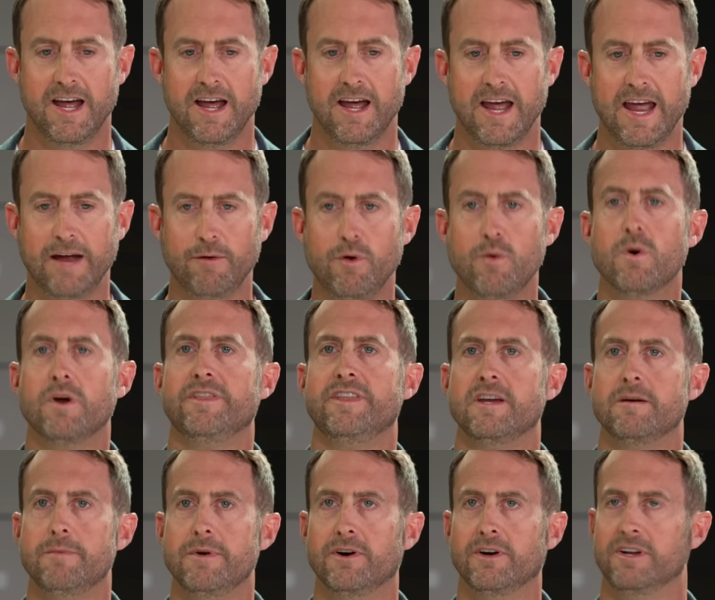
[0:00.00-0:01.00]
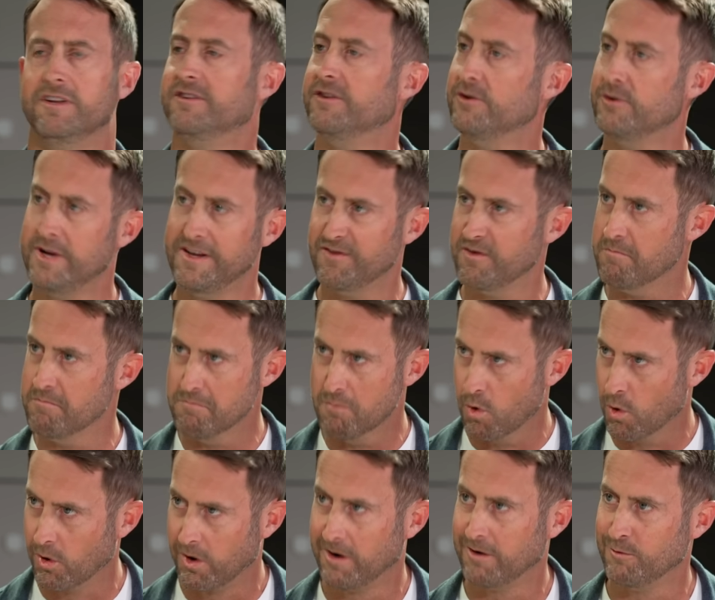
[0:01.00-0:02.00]
hey, we want the ability to do even
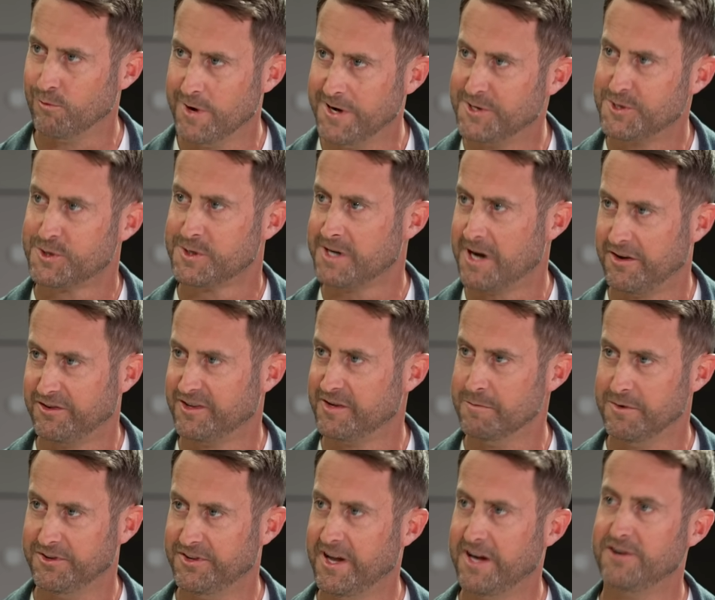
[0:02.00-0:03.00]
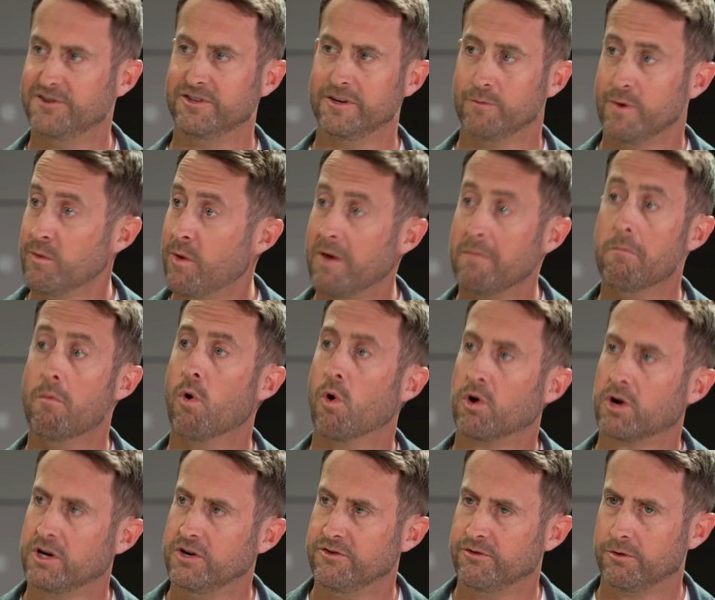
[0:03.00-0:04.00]
more rich customization. We want more
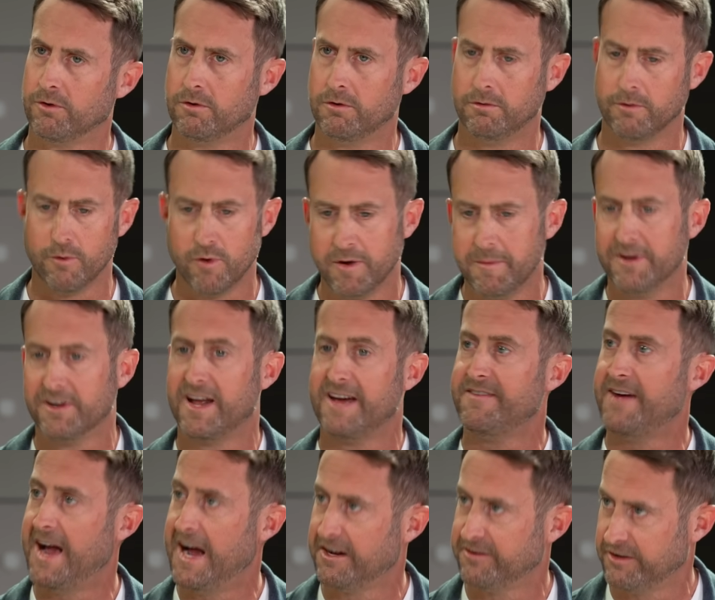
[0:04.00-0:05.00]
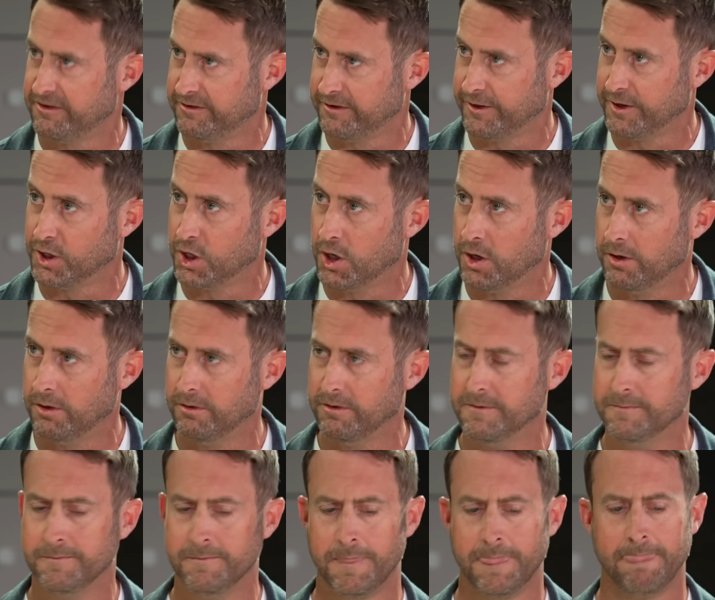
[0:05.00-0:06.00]
control. We want to be able to have access to the code.
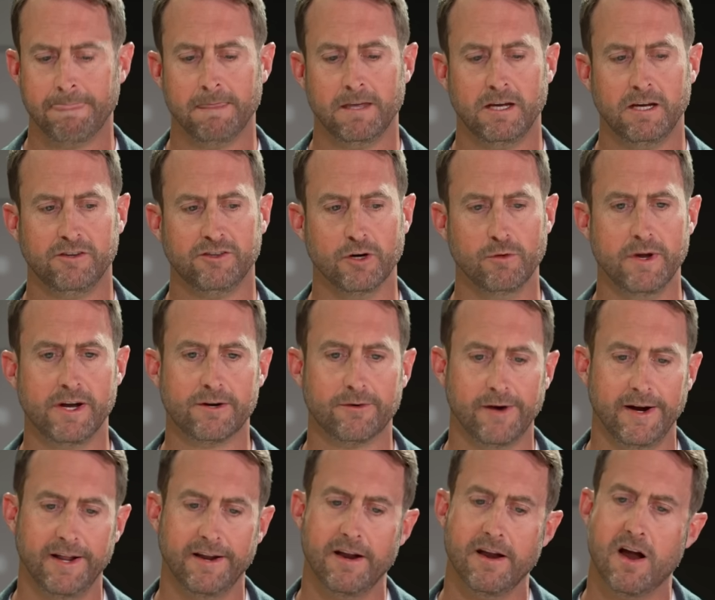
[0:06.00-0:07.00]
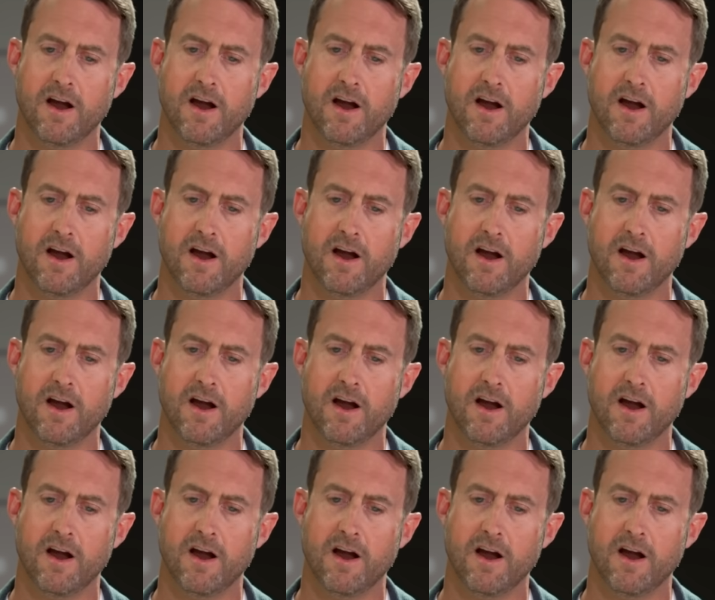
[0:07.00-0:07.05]
So we created an